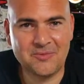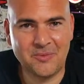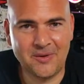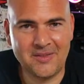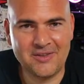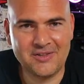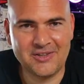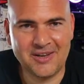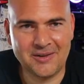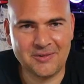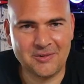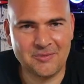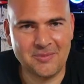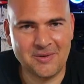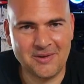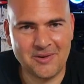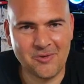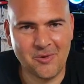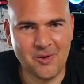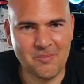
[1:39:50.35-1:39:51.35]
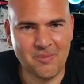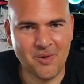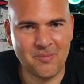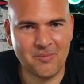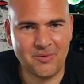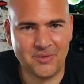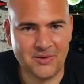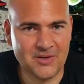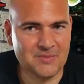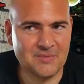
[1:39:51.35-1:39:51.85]
why the channel's been quite
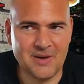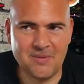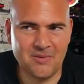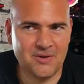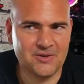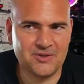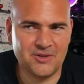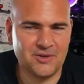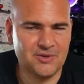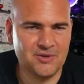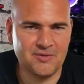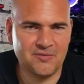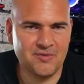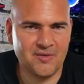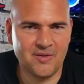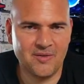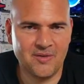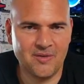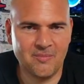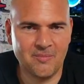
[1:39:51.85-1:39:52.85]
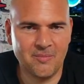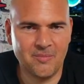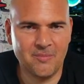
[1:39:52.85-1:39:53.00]
popular, because people are searching for